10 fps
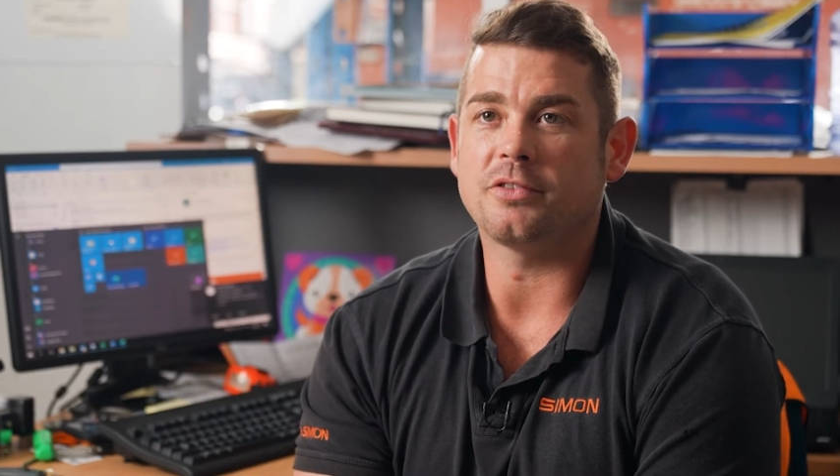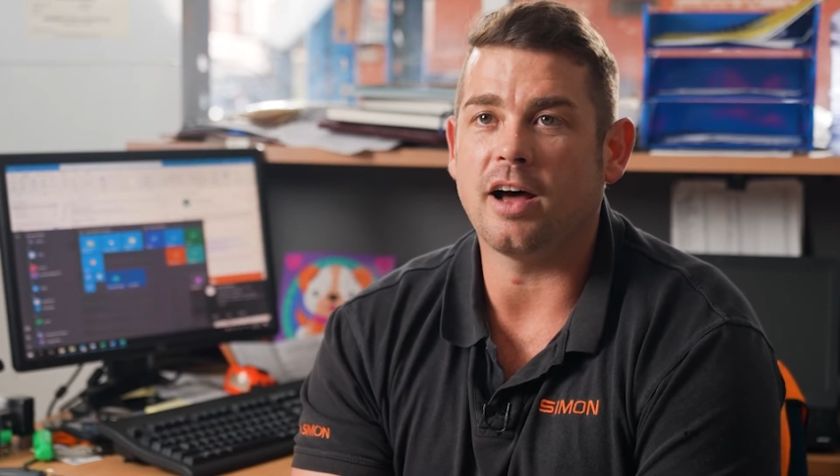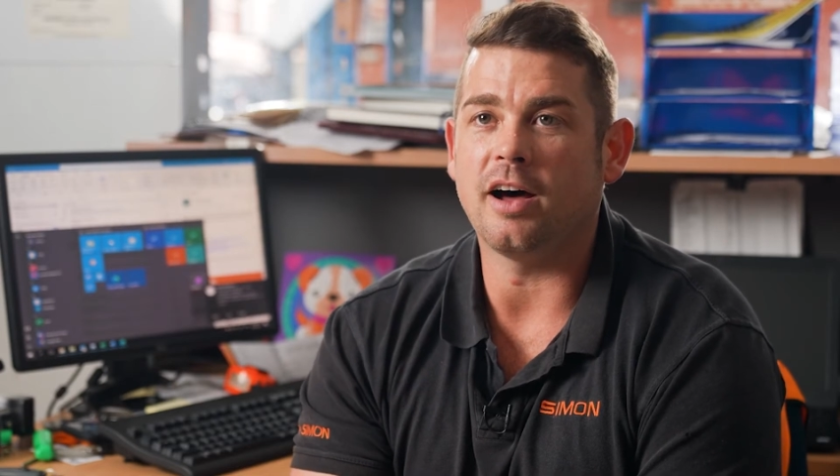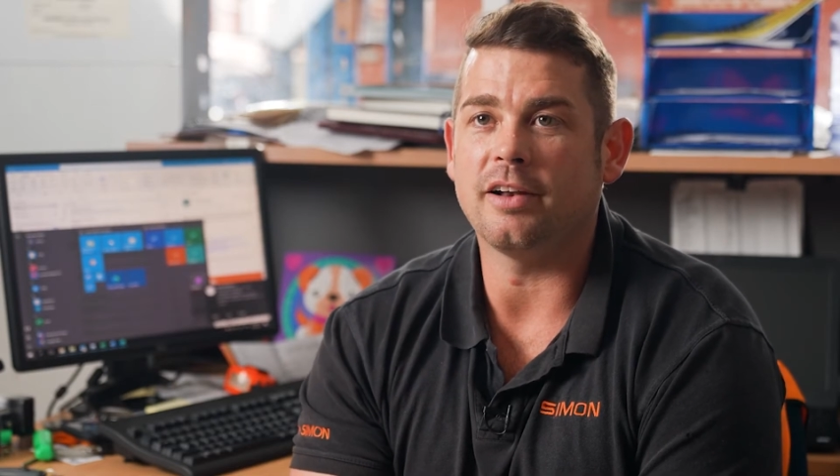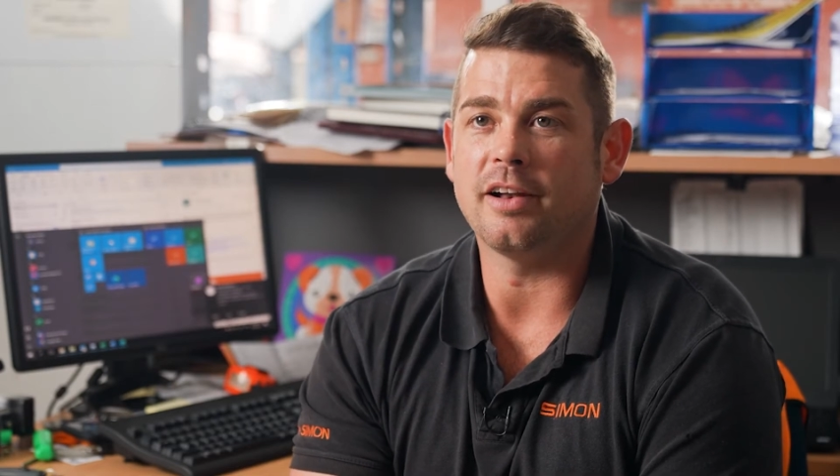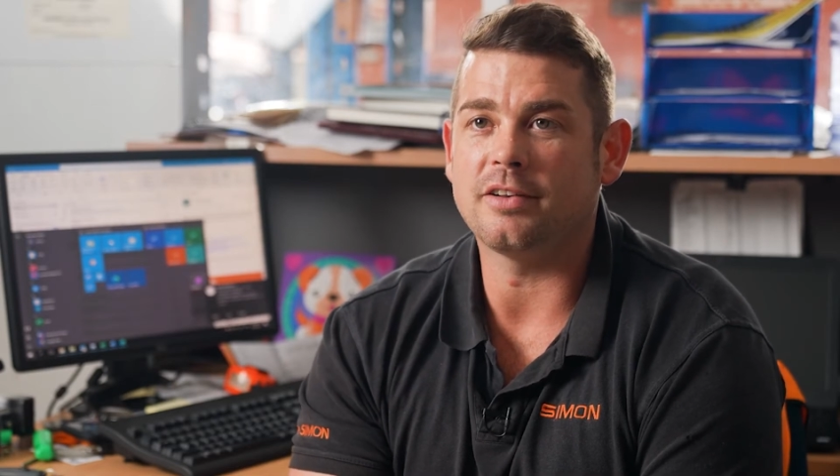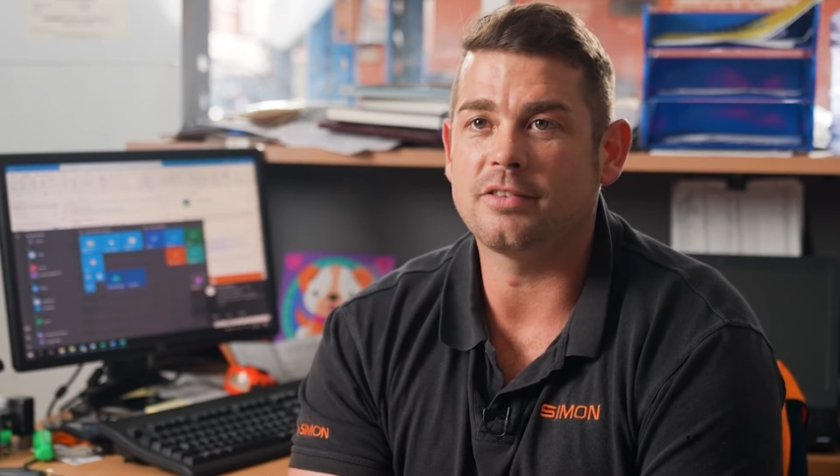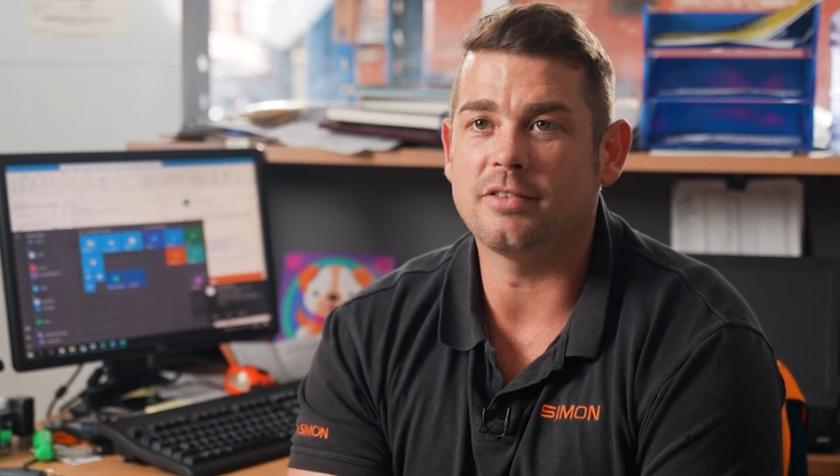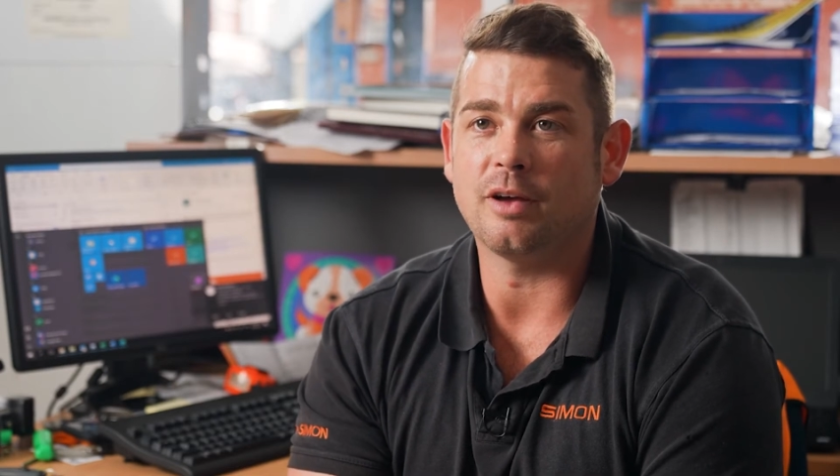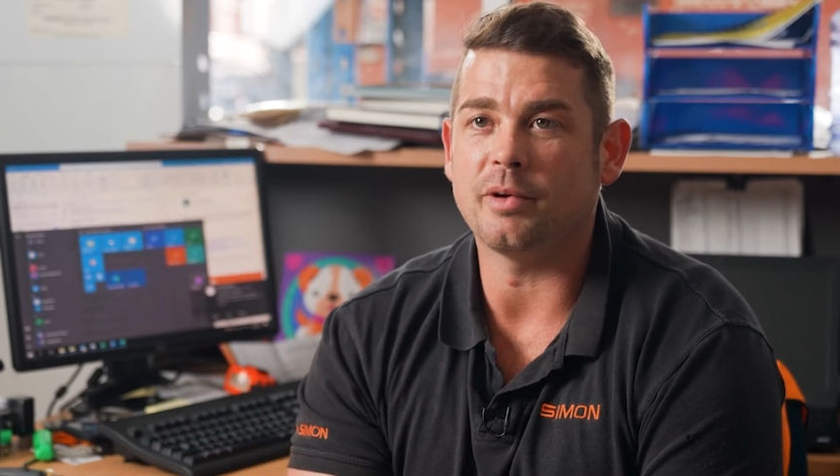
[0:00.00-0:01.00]
start, and that's
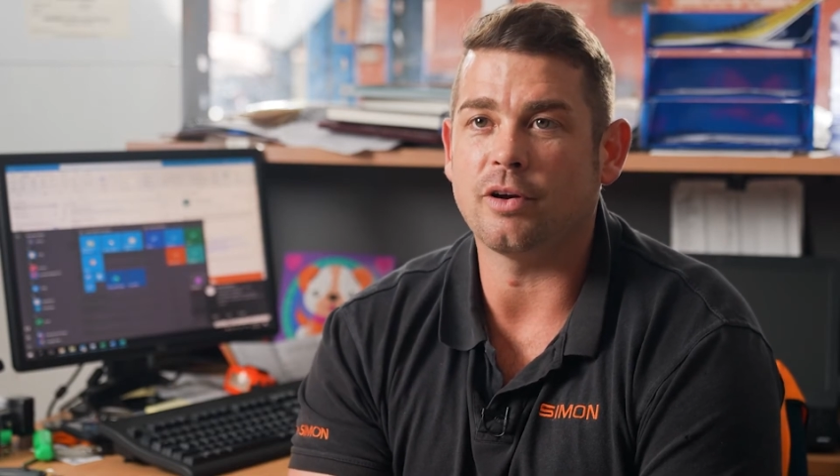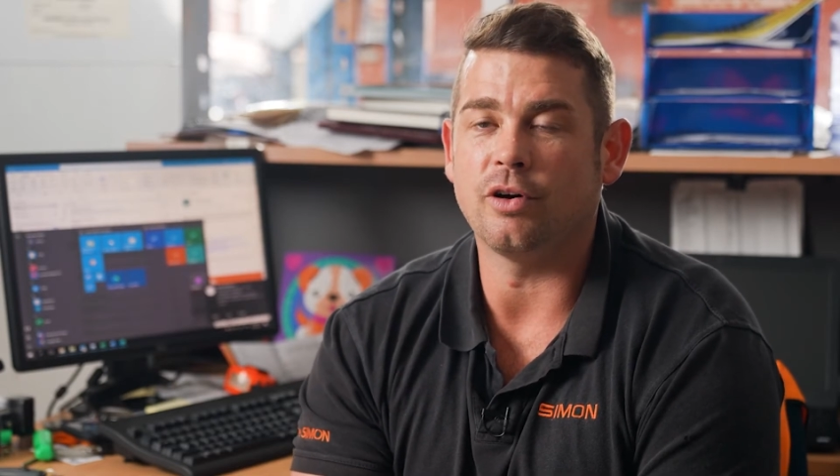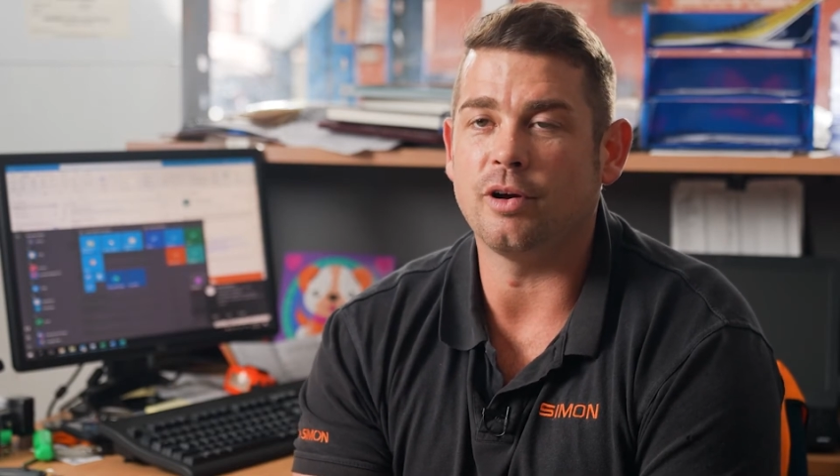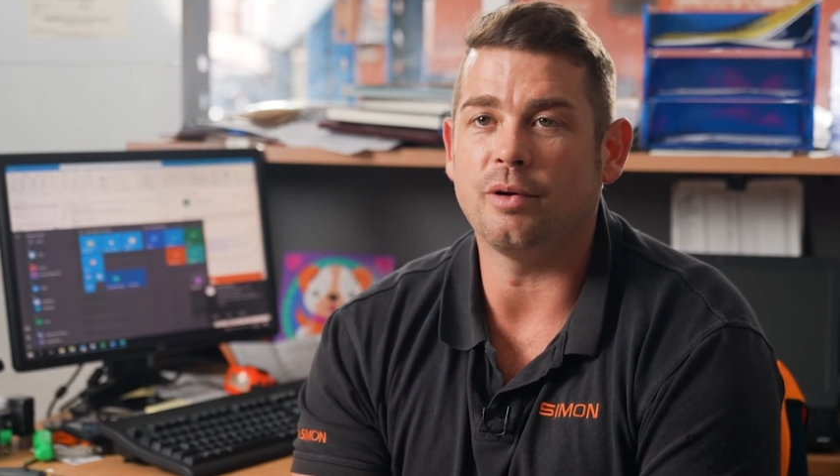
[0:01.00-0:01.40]
something I